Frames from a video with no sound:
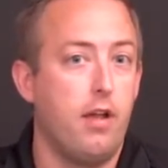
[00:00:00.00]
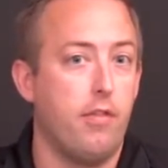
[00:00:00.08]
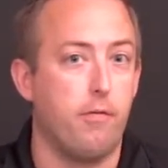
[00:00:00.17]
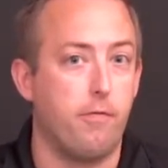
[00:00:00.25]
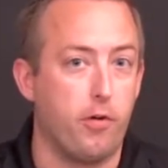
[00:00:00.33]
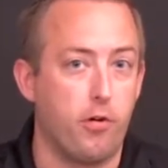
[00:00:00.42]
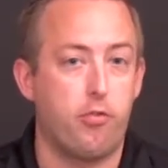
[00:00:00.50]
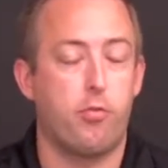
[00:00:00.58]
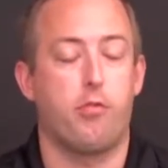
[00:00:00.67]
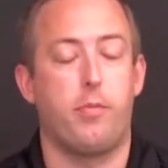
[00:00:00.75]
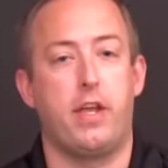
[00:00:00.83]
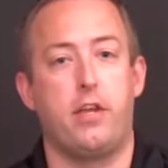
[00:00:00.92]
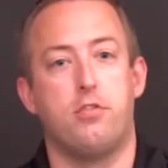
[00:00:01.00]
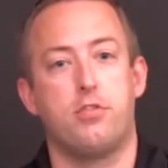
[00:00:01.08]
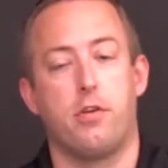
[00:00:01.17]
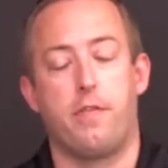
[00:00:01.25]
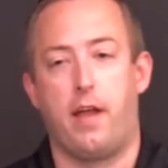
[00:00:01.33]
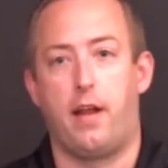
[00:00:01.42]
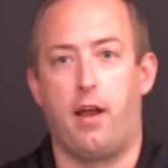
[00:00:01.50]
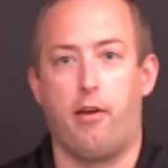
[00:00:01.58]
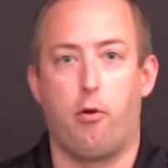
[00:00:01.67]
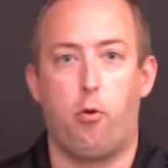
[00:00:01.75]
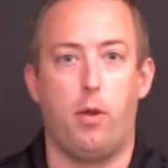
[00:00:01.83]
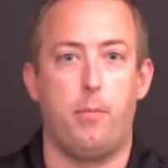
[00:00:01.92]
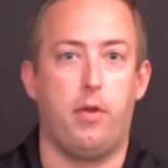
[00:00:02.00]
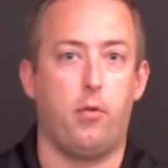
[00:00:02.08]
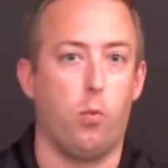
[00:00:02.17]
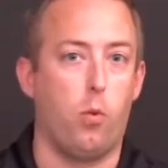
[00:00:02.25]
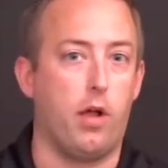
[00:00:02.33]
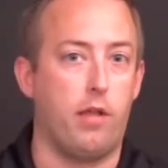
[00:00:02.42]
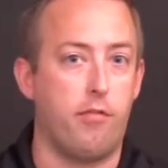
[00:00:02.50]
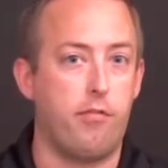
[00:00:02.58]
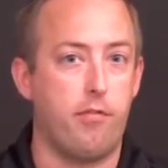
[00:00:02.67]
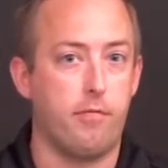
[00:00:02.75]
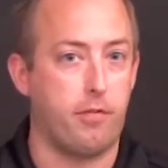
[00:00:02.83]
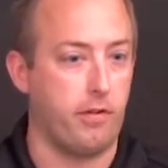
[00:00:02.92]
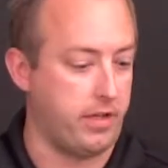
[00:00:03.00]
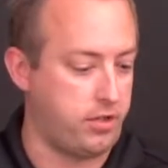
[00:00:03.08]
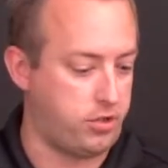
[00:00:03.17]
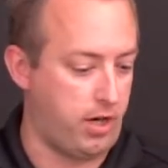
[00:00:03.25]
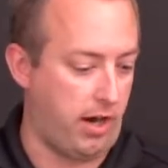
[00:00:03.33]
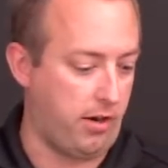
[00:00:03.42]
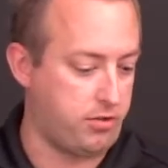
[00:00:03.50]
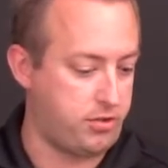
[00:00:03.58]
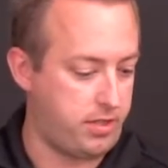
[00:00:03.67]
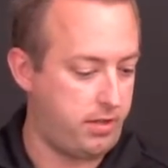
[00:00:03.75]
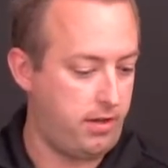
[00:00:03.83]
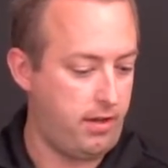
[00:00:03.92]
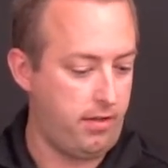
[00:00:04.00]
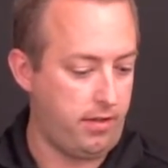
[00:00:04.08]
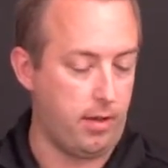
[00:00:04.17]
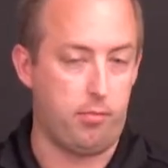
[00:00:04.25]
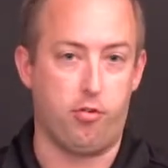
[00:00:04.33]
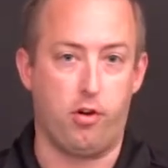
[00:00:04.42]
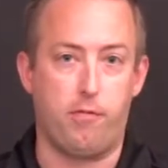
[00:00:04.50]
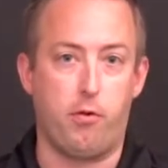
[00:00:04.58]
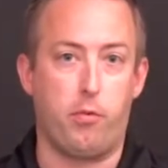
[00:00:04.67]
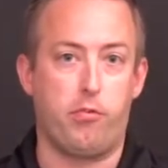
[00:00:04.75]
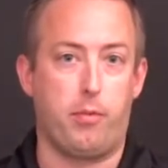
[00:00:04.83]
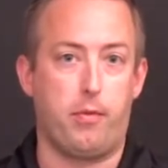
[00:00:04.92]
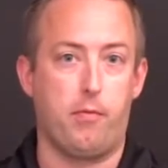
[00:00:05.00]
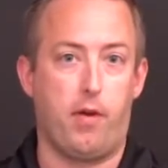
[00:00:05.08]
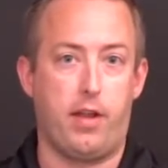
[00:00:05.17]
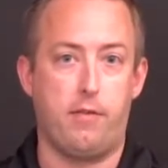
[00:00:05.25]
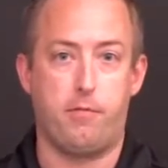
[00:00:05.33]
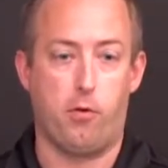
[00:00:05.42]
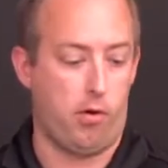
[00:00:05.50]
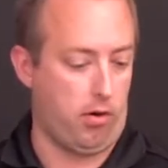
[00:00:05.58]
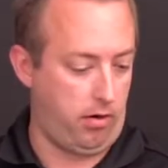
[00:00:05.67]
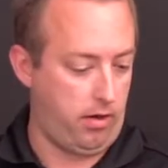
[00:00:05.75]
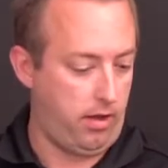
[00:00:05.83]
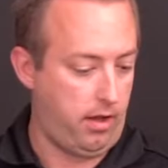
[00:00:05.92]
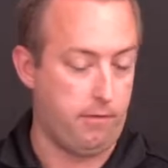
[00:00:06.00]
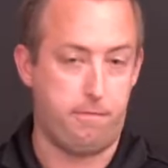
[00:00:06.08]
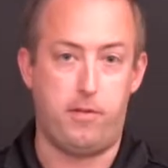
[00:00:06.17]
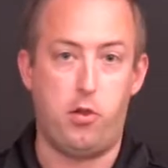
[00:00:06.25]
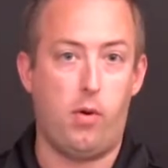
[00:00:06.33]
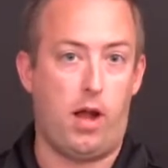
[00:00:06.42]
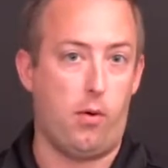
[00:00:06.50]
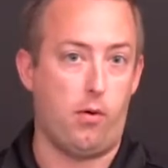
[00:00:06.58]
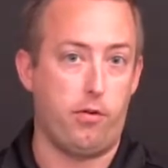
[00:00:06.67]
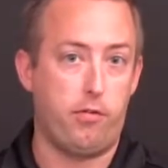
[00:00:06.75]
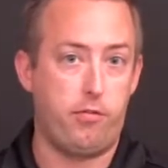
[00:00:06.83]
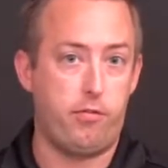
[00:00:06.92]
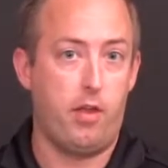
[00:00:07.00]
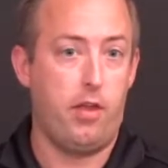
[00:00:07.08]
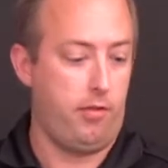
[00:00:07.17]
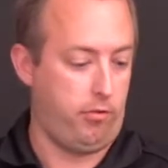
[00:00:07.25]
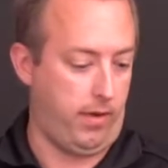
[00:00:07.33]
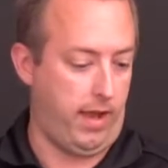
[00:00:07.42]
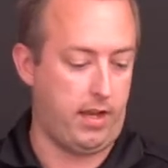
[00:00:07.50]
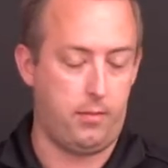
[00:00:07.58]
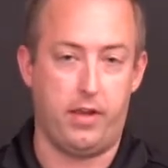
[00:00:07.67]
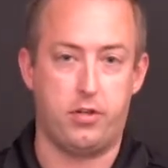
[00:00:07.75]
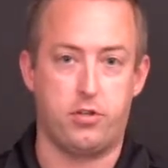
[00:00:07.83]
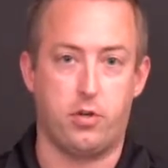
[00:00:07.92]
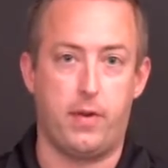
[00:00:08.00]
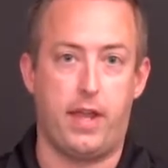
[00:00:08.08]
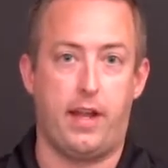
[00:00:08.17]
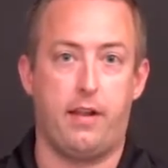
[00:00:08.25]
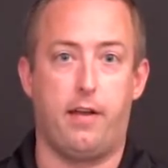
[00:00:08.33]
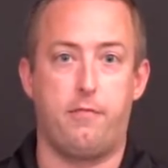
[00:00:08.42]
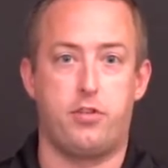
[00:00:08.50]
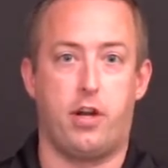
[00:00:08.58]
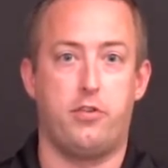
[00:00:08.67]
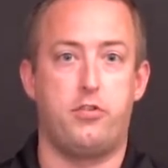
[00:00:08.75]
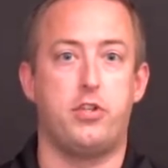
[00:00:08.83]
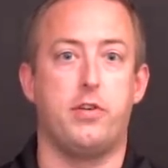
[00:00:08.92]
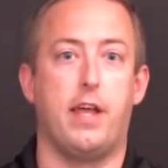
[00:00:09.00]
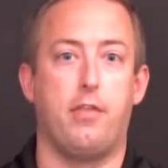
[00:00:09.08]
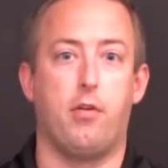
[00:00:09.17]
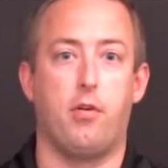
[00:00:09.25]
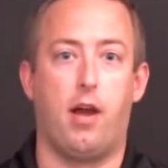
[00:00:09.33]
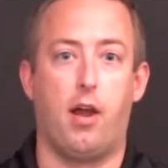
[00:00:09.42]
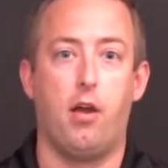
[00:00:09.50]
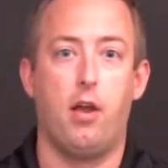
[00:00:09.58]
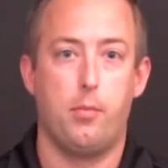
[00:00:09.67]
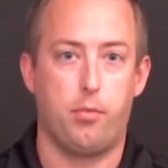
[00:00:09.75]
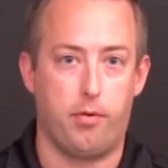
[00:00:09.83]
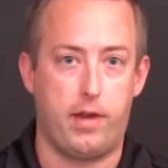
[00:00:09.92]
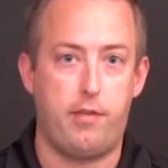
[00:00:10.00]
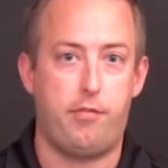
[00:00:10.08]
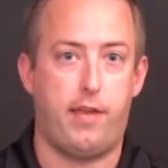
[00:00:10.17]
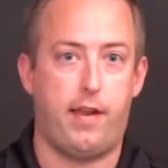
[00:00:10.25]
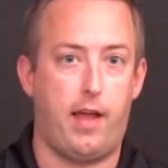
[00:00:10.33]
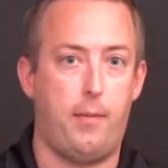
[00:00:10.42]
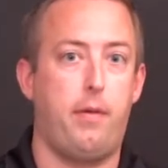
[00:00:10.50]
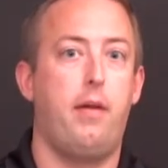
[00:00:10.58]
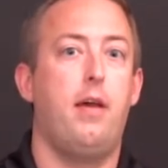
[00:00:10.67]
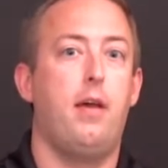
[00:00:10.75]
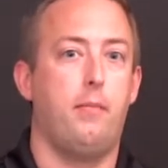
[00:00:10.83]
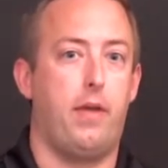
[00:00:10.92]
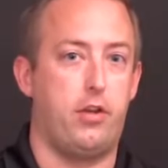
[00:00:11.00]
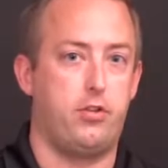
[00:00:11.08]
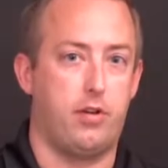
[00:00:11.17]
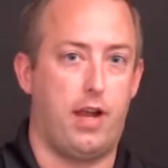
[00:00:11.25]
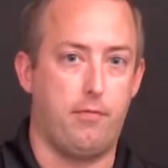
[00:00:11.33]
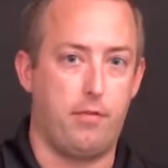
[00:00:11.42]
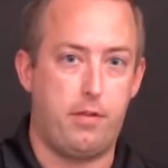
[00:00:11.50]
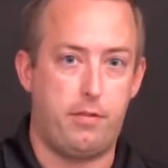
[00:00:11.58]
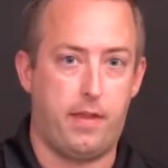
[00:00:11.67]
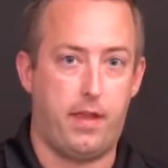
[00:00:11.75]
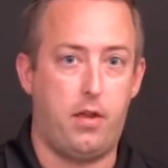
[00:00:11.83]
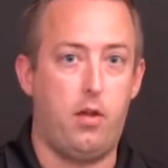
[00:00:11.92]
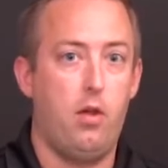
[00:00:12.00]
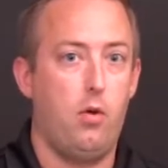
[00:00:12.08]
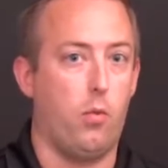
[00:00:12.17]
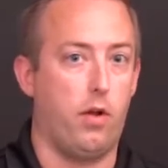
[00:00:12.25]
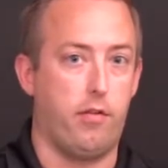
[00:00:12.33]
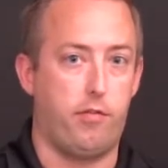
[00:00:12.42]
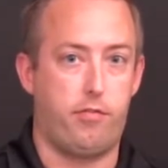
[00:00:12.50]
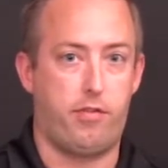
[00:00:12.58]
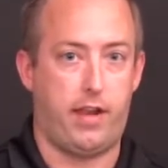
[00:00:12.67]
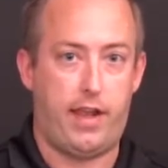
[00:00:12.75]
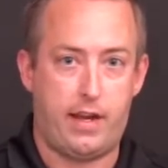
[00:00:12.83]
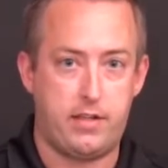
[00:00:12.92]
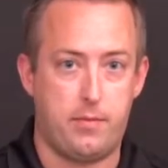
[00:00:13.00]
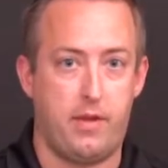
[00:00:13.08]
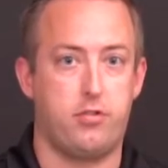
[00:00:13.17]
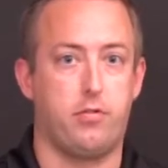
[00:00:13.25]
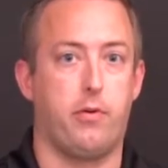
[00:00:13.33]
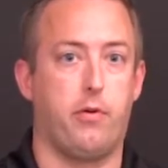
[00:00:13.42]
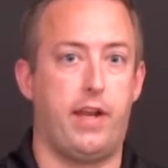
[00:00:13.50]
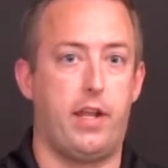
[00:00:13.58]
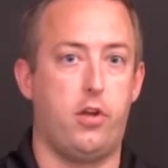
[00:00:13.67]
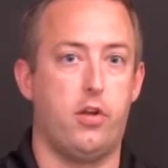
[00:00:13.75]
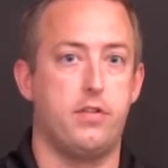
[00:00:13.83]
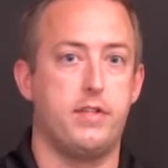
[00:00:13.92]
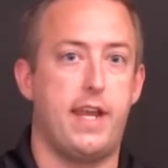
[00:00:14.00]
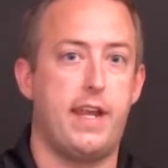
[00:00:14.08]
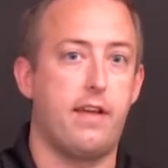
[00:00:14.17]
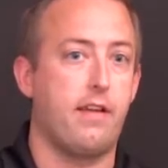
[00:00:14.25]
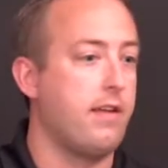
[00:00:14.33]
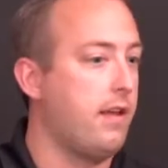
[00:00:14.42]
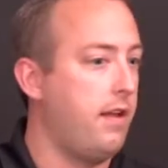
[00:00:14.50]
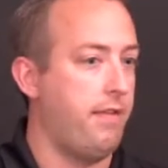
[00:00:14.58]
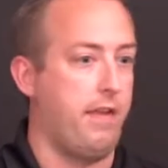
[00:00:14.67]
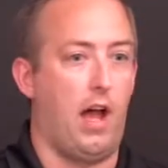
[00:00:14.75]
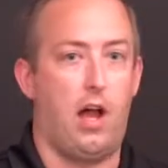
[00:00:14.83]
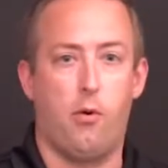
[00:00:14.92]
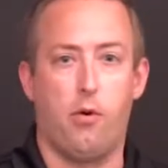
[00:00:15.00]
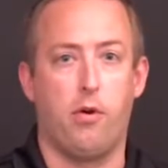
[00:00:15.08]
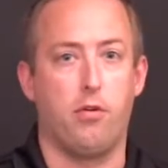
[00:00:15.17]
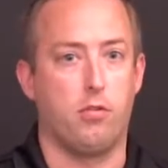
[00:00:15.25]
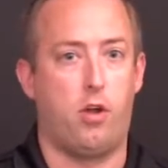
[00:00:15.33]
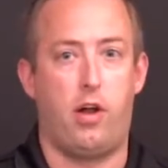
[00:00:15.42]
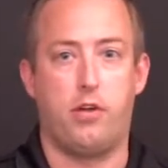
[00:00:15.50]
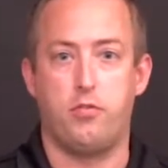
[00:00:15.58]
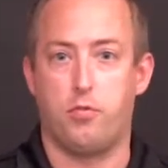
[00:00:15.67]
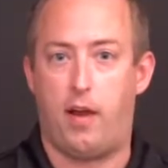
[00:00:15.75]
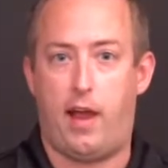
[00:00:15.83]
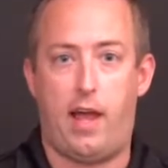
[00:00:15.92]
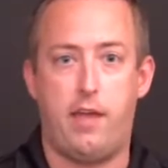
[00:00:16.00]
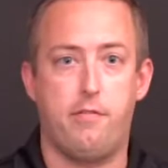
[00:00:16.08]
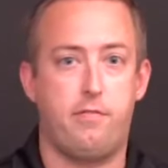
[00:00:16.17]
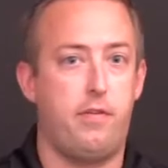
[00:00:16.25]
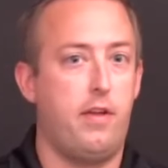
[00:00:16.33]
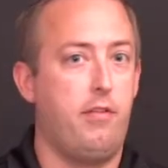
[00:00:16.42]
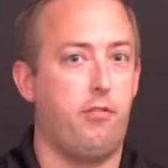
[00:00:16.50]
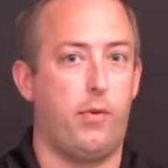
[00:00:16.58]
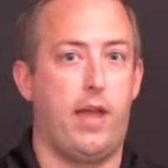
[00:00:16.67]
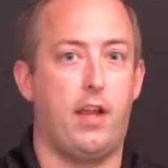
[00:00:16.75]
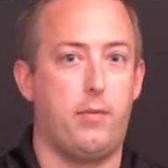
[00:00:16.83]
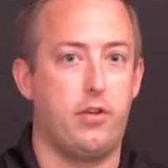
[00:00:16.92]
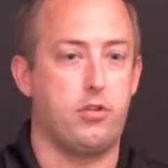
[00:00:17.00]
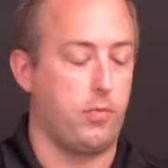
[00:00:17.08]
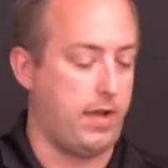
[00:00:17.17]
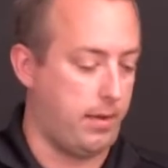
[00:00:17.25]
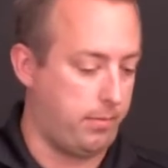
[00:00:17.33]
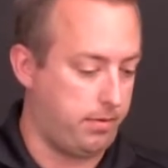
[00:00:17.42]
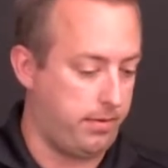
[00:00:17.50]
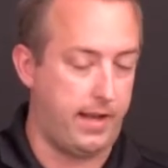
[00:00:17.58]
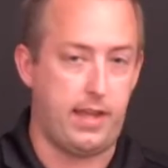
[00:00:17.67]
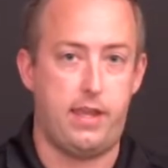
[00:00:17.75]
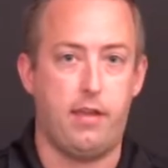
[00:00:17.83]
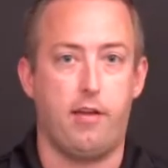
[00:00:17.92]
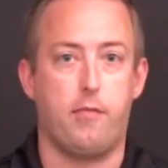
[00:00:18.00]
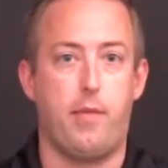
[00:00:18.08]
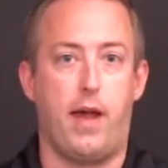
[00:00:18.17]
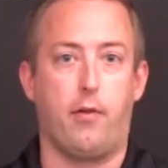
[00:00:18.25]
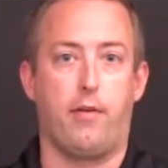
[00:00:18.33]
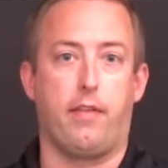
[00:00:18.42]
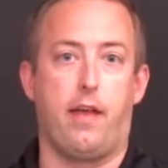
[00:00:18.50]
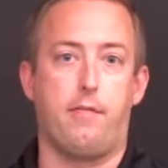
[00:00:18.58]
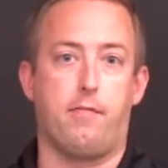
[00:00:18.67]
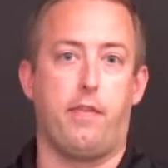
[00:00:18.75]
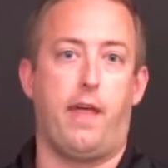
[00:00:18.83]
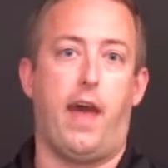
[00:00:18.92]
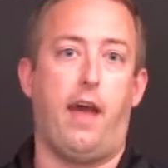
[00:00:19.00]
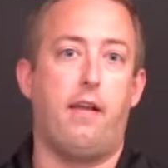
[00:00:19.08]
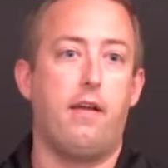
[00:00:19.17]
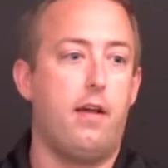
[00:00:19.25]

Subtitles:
The first was making sure that our equipment was fully charged. The observer was going to be running for a few hours, so we had to make sure we had enough charge to get through our pre-setup, make sure everything was connected, make sure we were getting good data, the hour-long drive, so we had to make sure we had plenty of battery life for that.